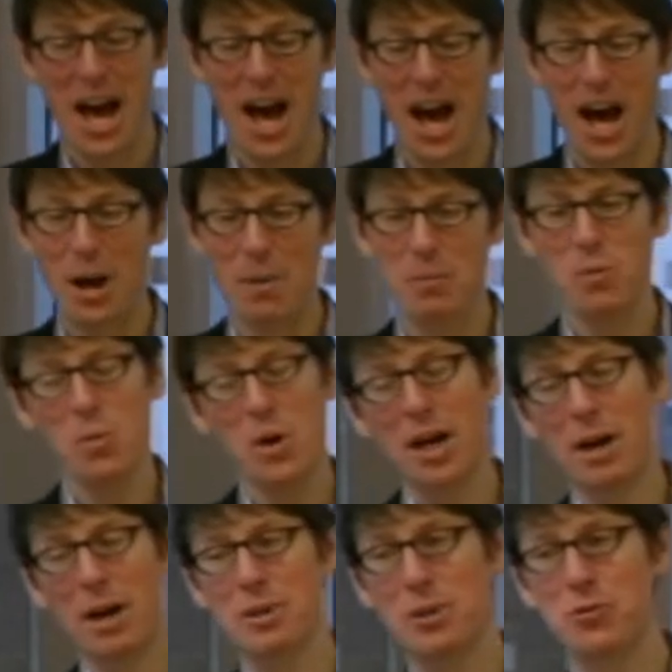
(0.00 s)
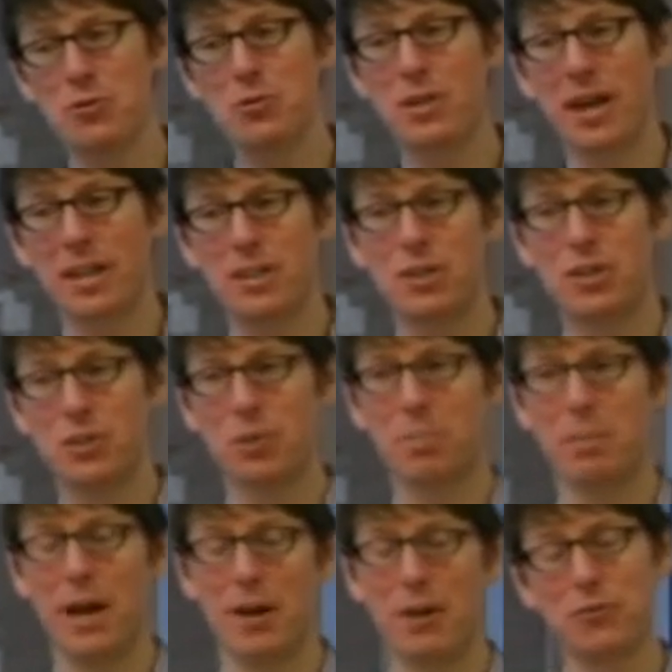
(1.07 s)
Um, well, I mean, you do that to your
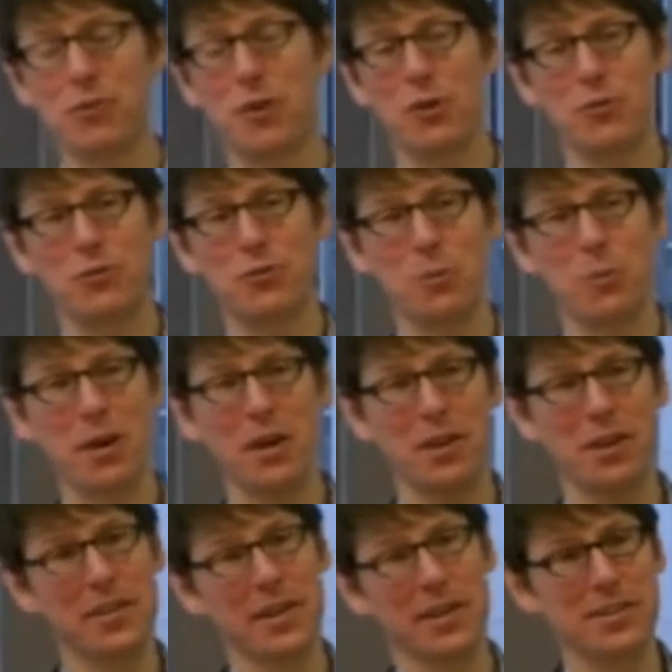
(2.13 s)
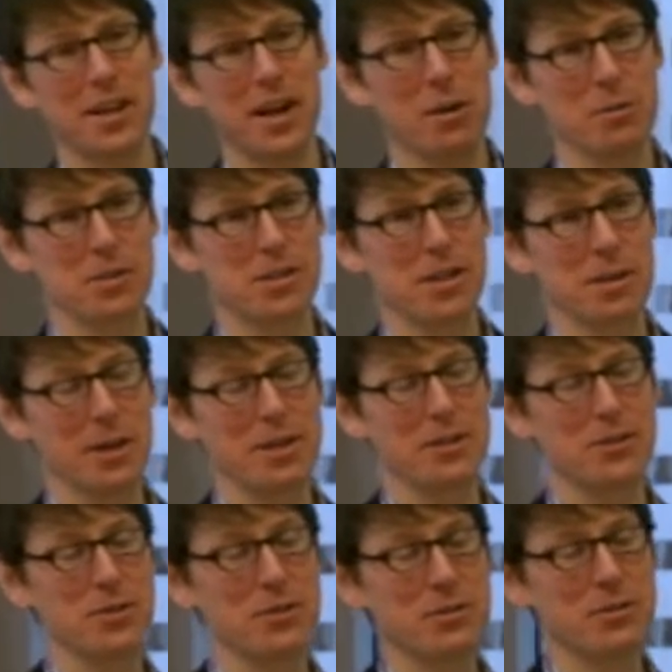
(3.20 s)
peril. So, so one of the things that I always tell my
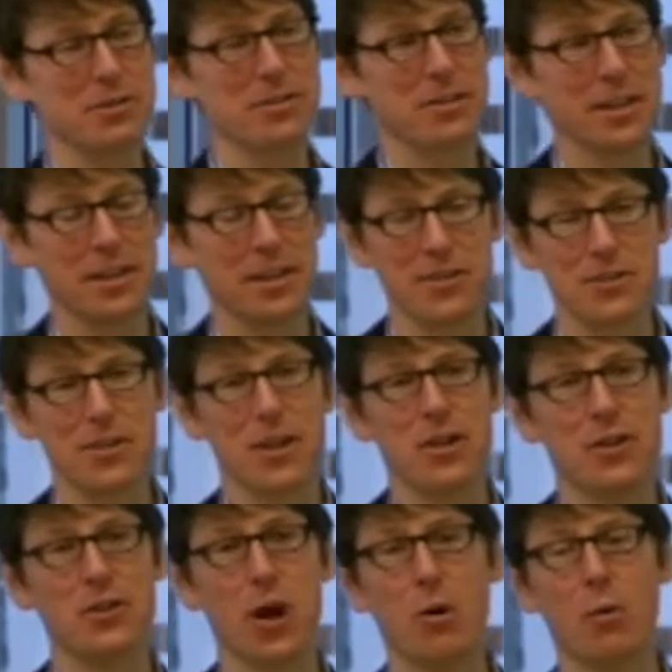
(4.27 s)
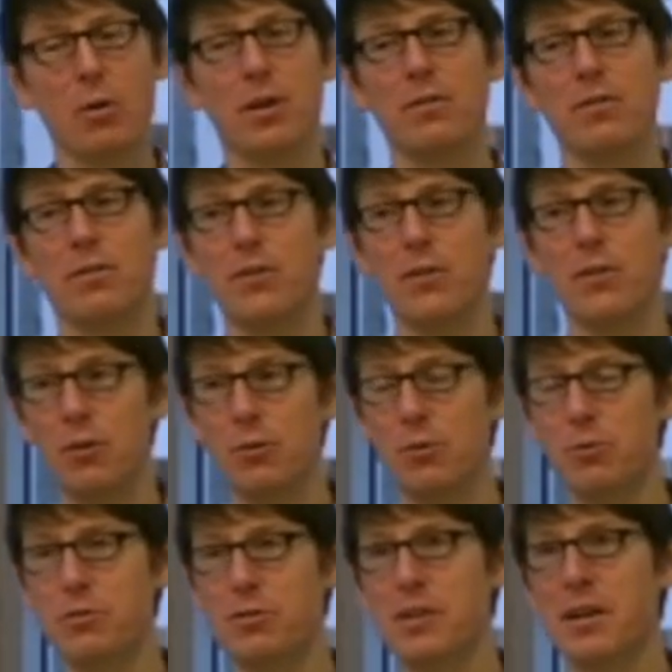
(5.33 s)
students is don't
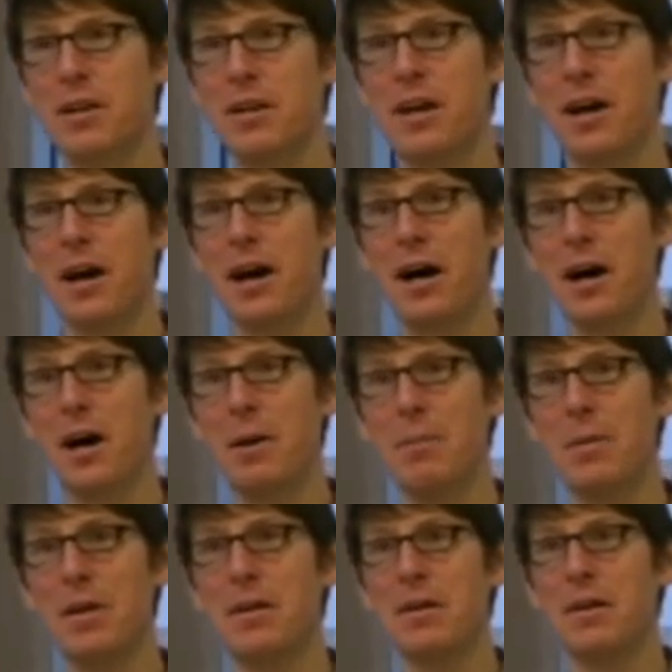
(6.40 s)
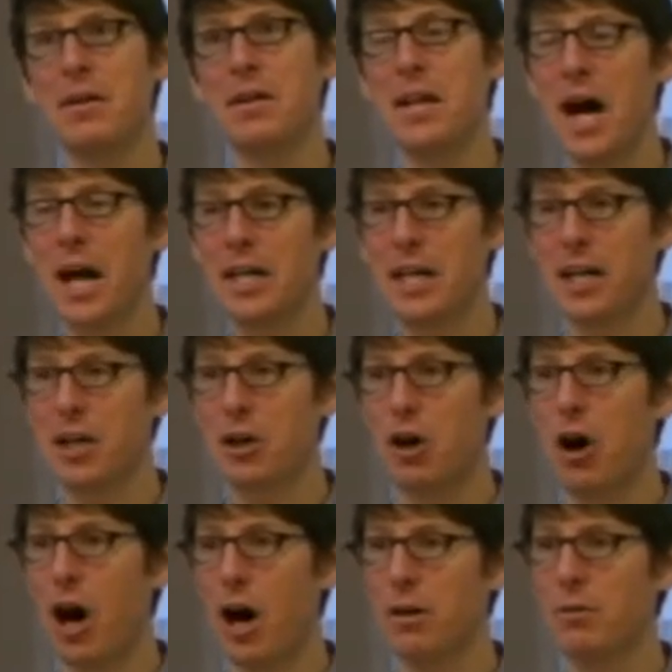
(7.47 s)
confuse um, not getting
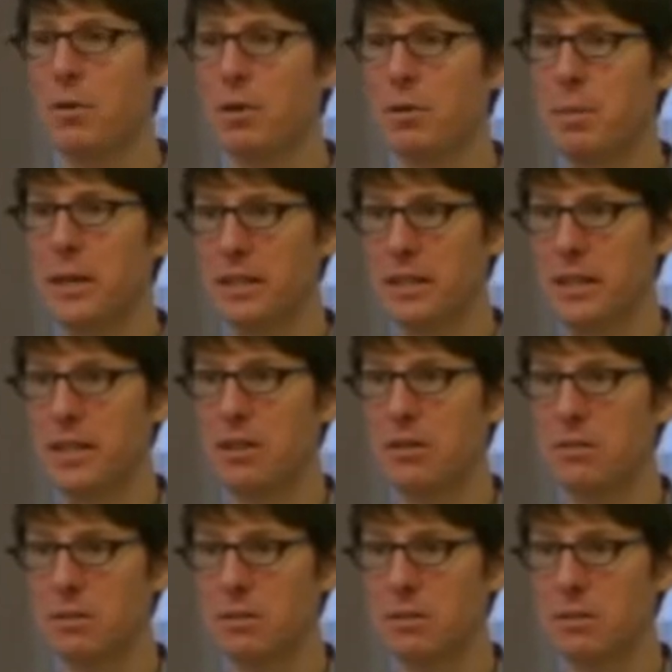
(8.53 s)
caught with being legal. uh,